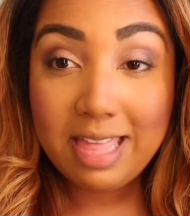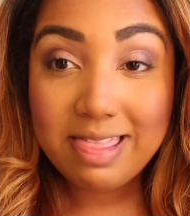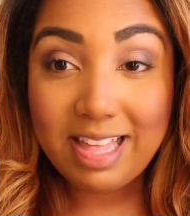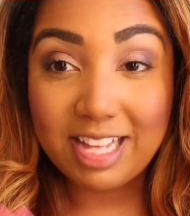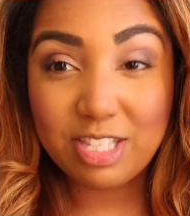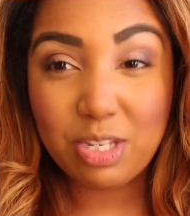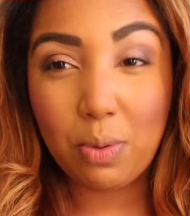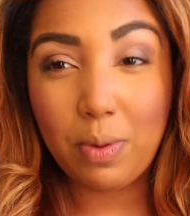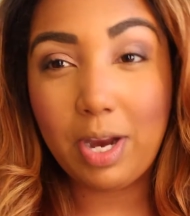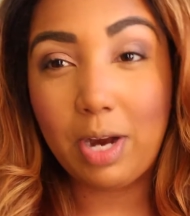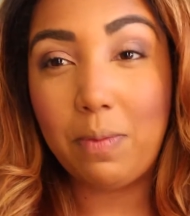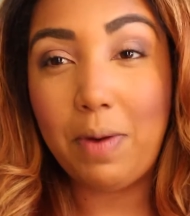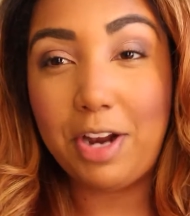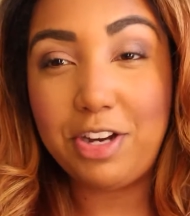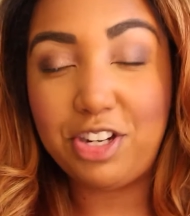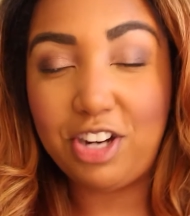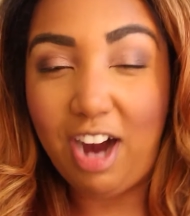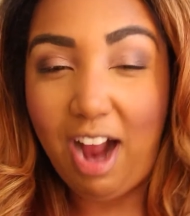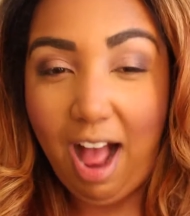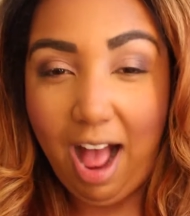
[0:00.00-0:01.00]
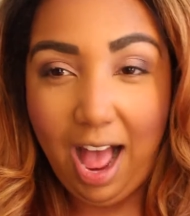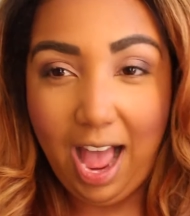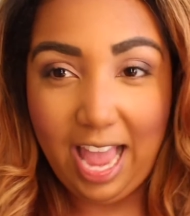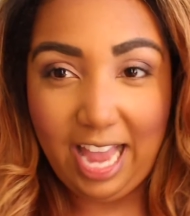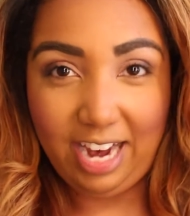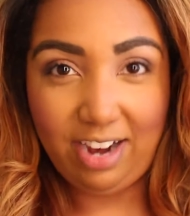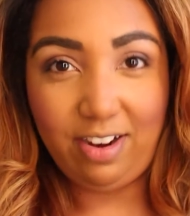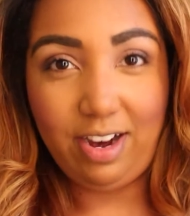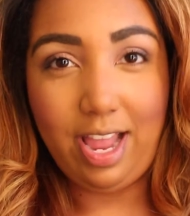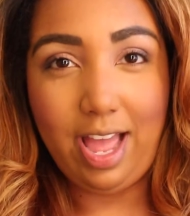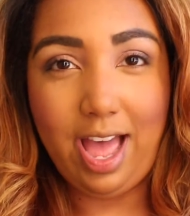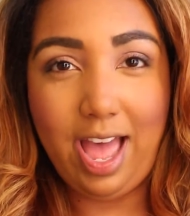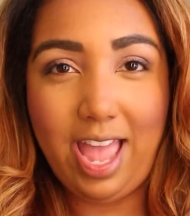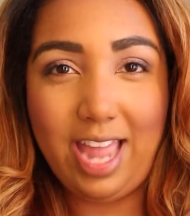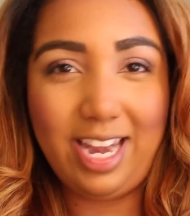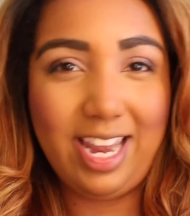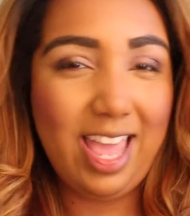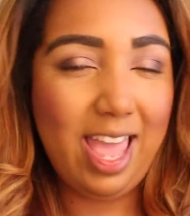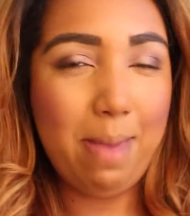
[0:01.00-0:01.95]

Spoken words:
that's going around your eye area and